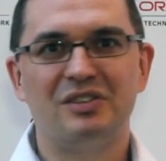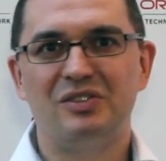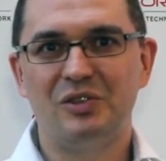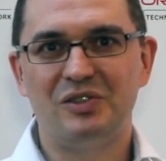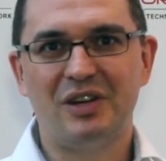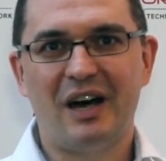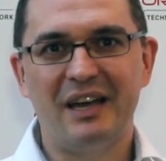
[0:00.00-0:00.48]

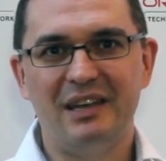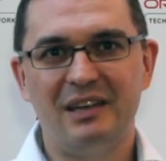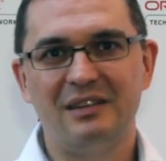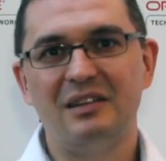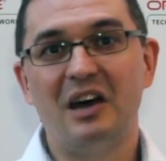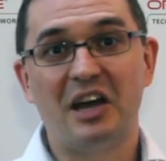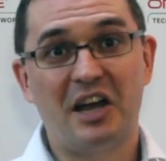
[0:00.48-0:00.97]
to tie
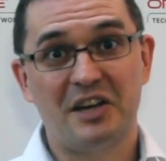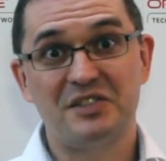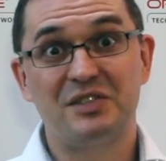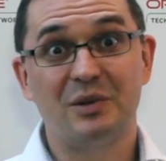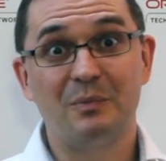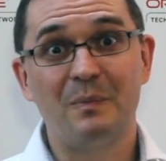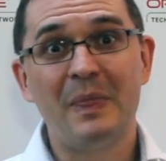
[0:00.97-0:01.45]
in a
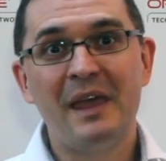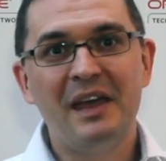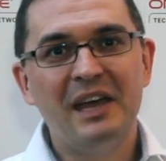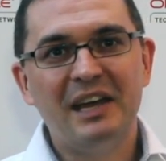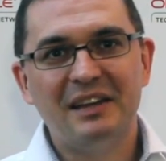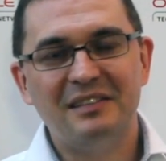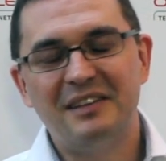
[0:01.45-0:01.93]
custom
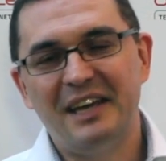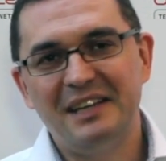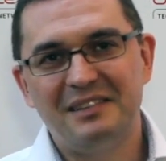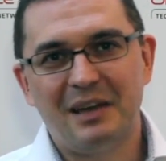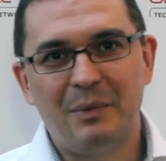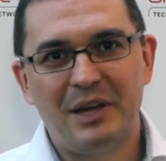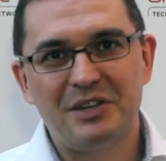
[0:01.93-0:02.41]

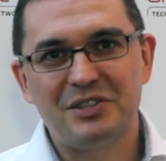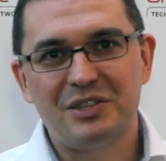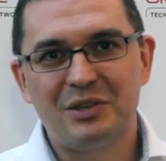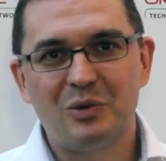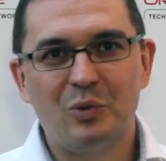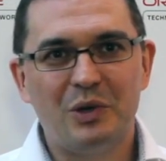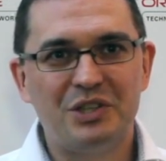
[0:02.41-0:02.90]
date
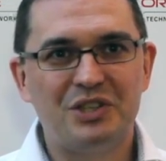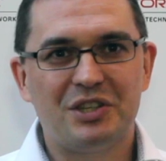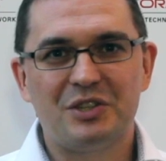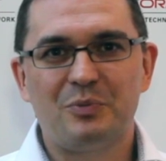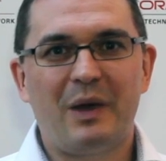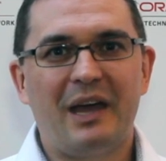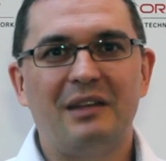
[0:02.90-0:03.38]
dimension, which
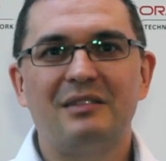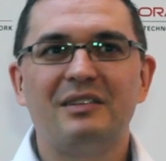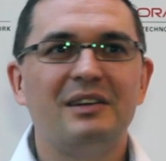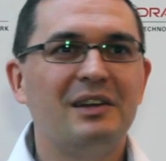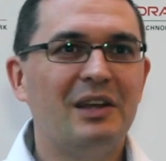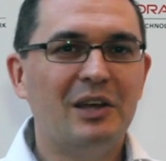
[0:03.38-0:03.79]
just meant